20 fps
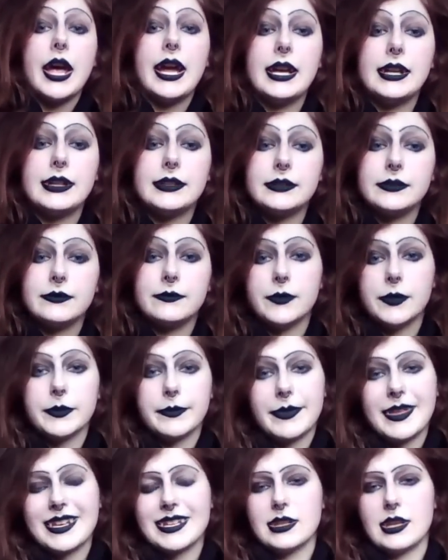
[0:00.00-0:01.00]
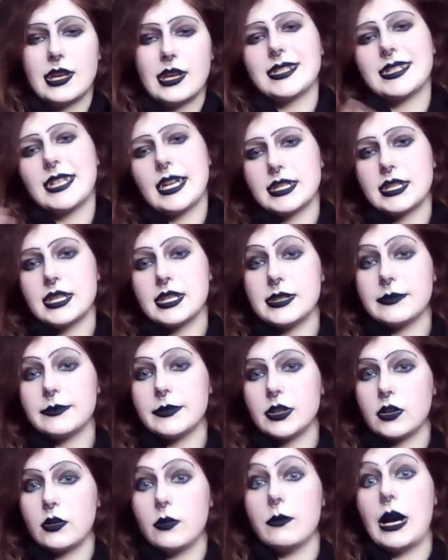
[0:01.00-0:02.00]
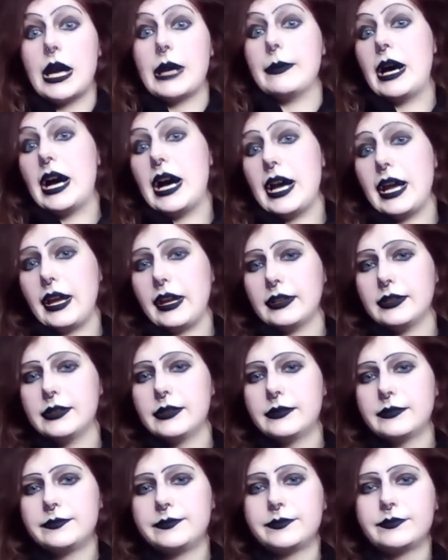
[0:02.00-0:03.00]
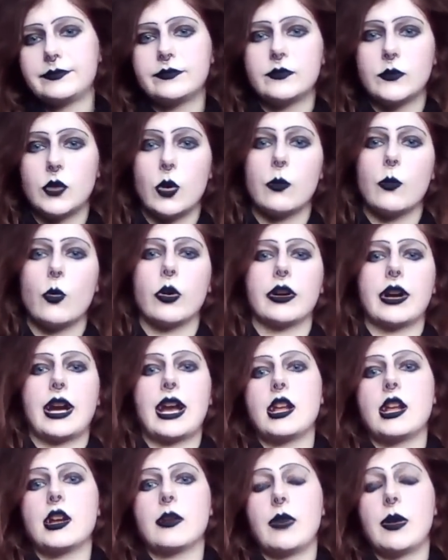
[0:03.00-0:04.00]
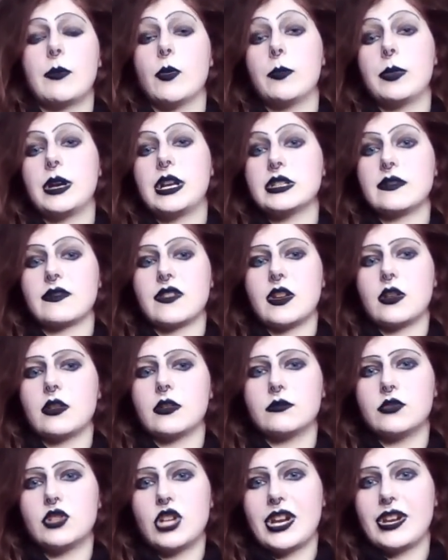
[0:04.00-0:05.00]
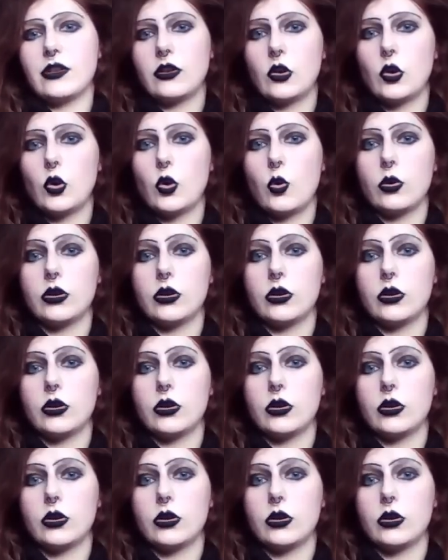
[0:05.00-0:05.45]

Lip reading: and for things like sexism to go bye-bye. No more hitting on people because of their gender